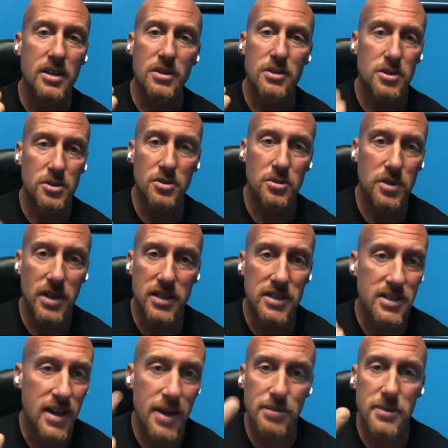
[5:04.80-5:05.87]
to
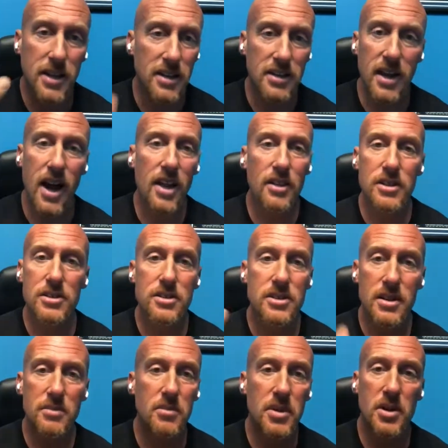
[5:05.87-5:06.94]
accept, acknowledge,
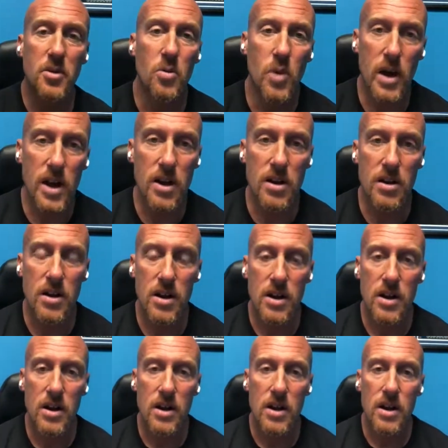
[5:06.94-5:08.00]
and be aware
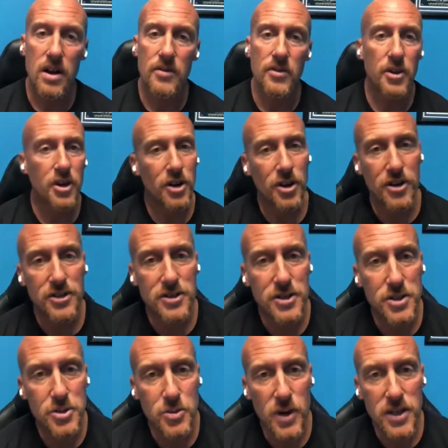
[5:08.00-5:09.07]
of the current
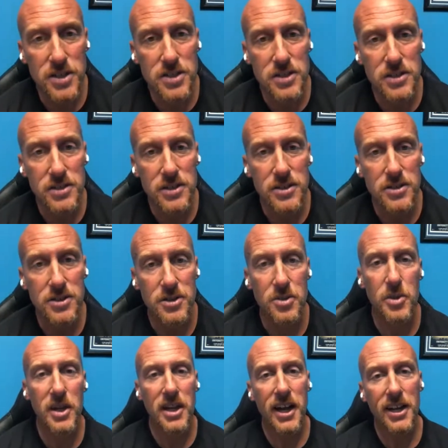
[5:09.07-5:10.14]
situation so that
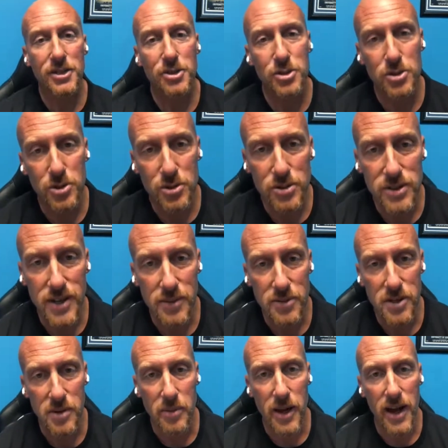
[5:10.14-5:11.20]
we can actually do
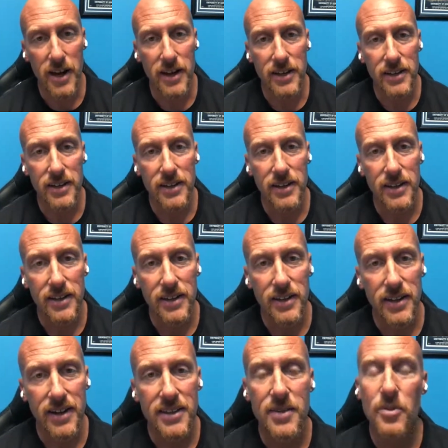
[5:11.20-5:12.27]
something about it.
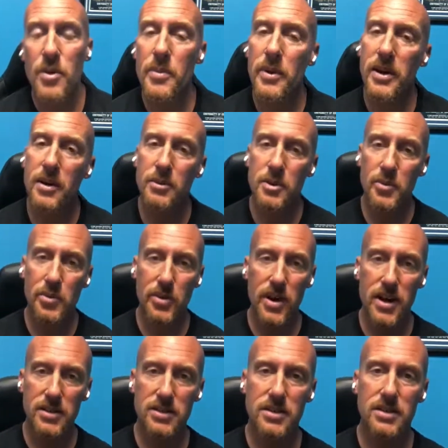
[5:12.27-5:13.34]
And then we become
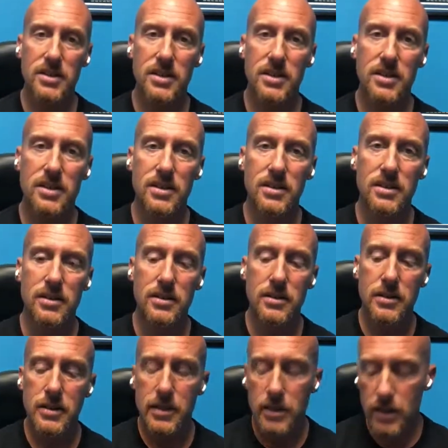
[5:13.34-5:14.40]
depressed.
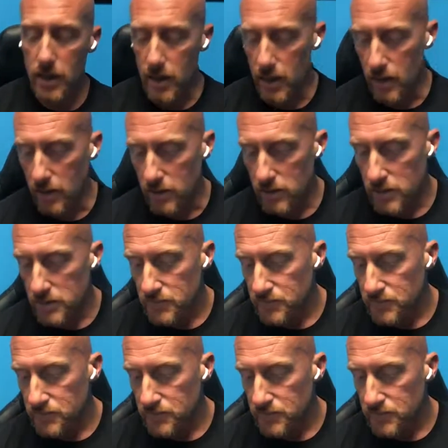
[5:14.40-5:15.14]
And,